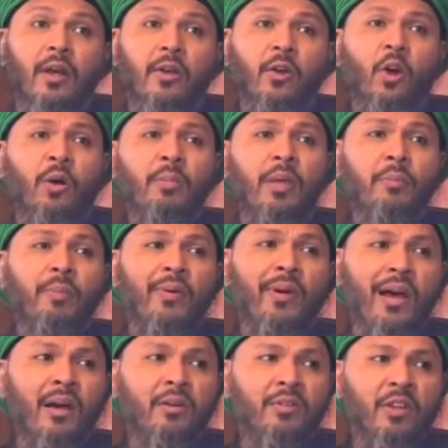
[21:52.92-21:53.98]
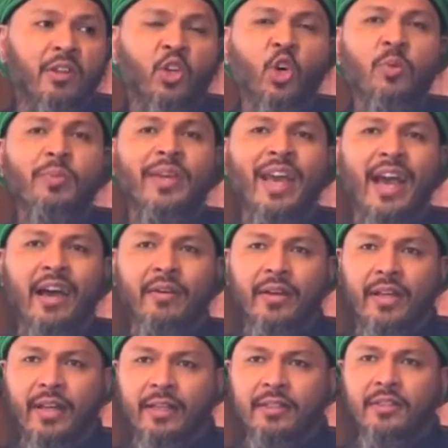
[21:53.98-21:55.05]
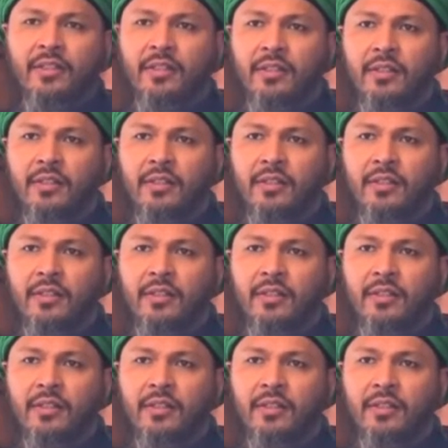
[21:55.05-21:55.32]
Don't be proud. Don't be arrogant.